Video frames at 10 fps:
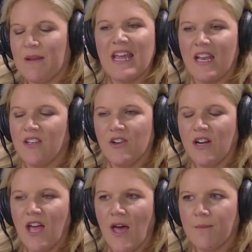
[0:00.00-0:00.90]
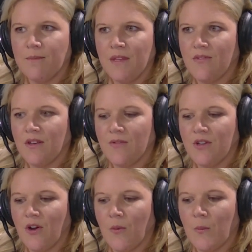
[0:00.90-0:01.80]
But again, you can come even if
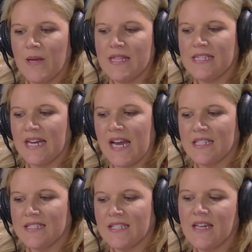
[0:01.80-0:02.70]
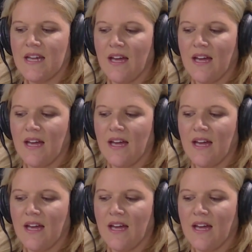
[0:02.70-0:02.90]
you don't win the tickets.